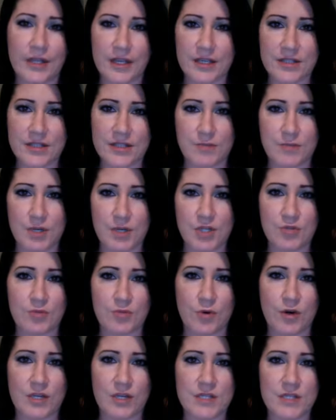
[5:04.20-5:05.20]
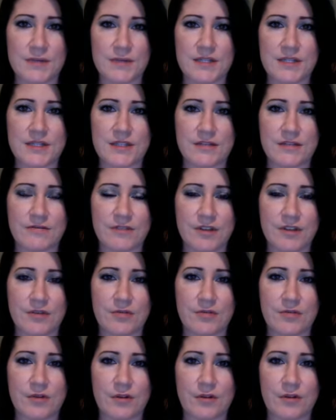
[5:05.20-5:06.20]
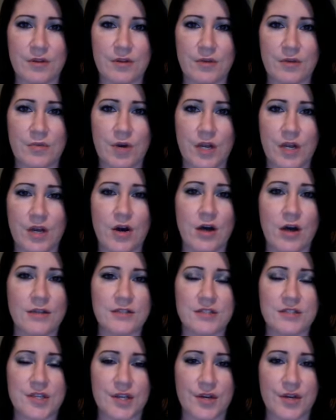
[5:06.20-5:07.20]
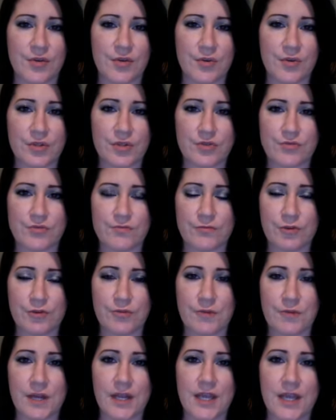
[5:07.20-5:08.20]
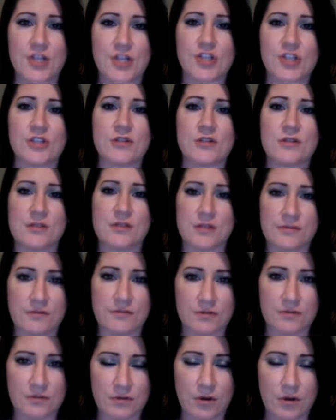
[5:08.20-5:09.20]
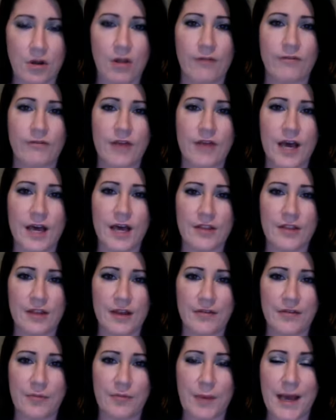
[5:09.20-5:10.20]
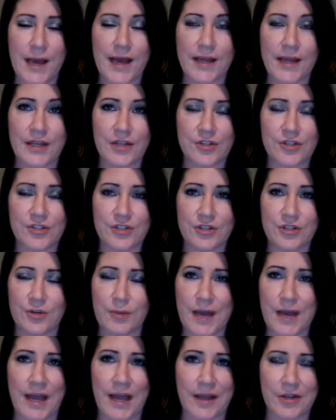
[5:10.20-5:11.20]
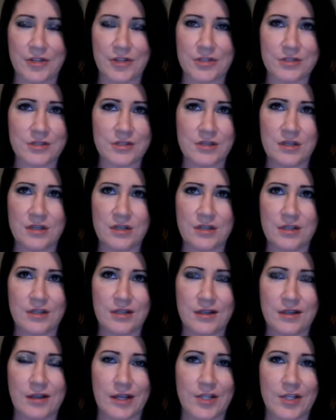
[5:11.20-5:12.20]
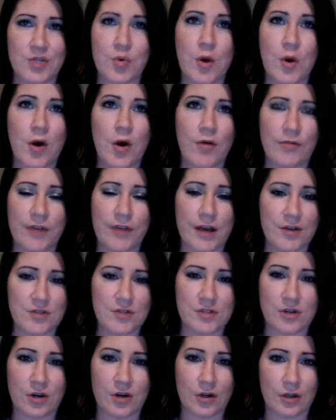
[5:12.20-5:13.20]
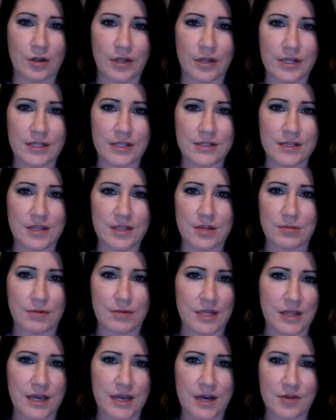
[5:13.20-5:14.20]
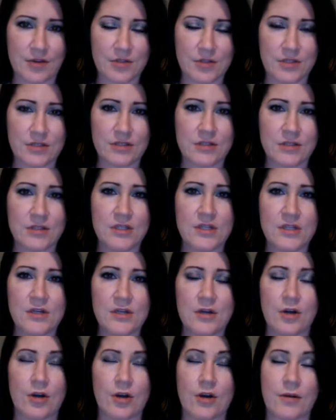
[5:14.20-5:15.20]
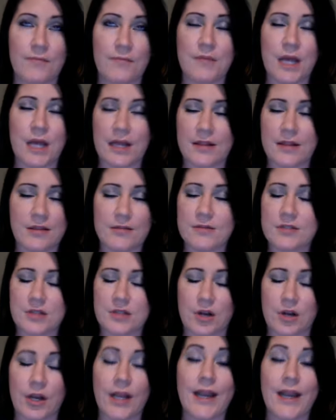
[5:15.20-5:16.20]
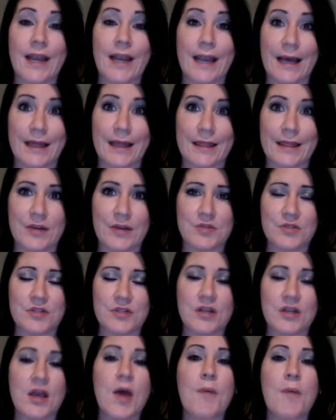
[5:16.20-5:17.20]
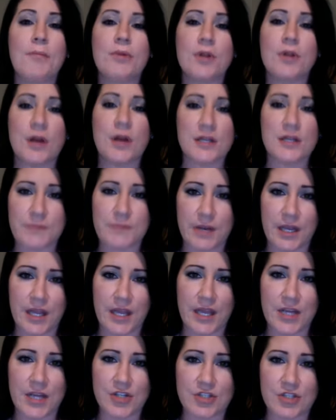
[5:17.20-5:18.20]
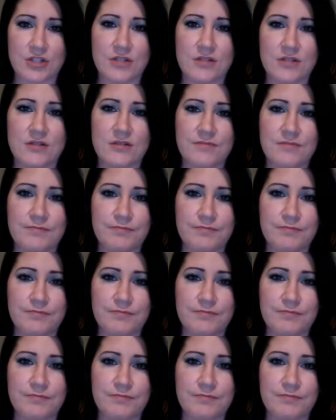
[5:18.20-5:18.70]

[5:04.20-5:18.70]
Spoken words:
is much more expensive than what it costs here with medications and all of that. They have a package, and their package is like 12,000. Our clinic's like 3,000, or 9,000 plus medications.